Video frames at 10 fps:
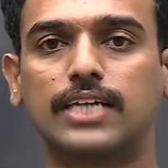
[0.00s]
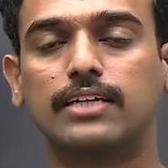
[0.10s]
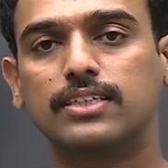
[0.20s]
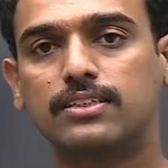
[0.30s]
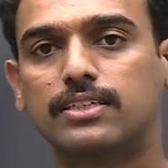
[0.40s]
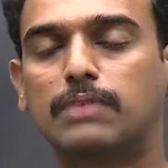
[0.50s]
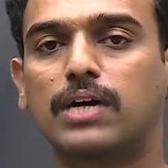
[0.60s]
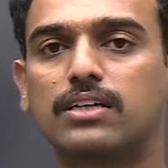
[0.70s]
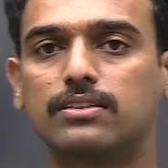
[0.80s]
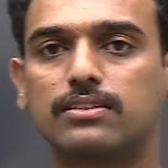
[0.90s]
And these 10
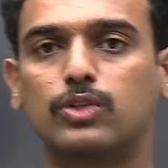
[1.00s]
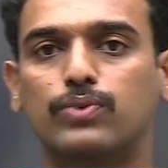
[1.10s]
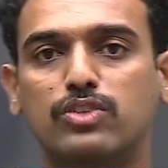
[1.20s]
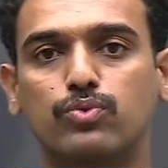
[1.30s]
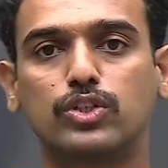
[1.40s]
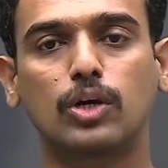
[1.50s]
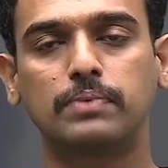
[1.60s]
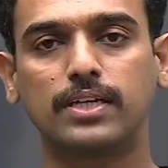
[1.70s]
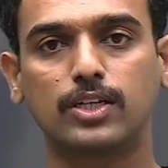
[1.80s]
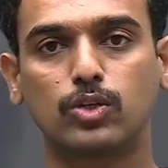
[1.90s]
markers are the ones which
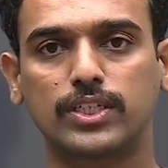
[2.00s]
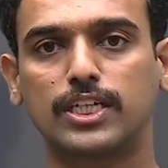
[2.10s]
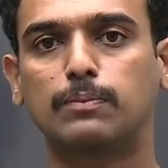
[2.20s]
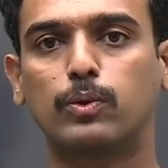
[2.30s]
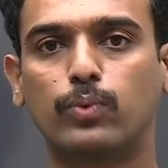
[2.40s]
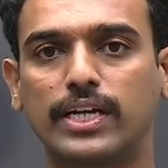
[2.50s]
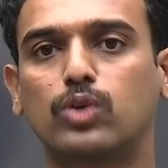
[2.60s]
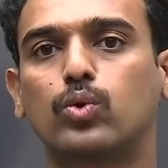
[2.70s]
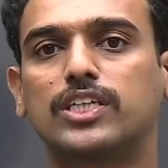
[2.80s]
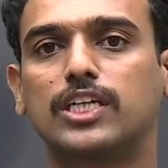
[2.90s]
appear in question number 1 and
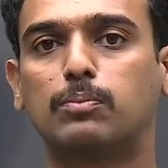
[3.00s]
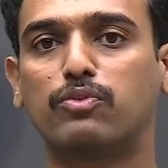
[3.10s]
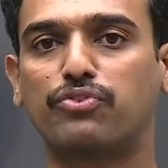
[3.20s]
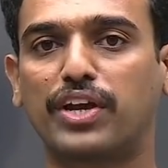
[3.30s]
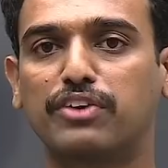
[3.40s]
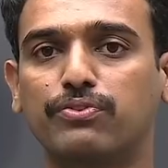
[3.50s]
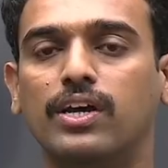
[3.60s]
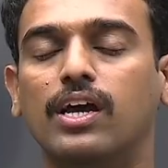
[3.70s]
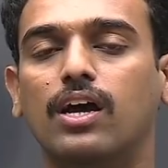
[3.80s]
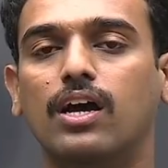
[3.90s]
question number
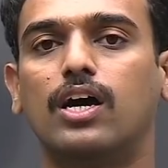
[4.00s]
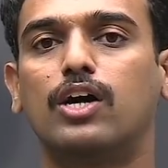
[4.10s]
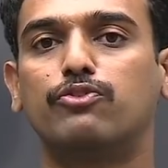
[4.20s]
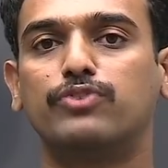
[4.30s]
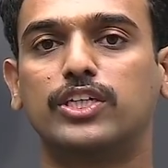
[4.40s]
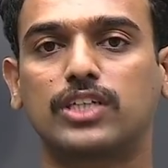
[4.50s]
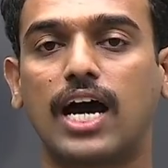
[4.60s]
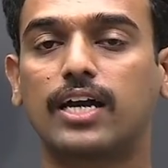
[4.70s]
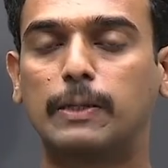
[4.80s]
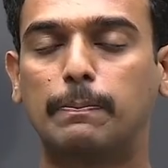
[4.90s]
5, which
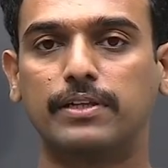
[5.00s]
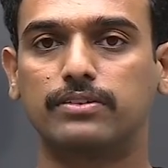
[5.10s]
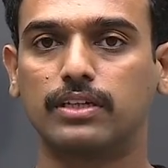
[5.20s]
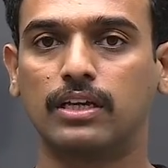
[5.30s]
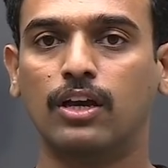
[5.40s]
are compulsory.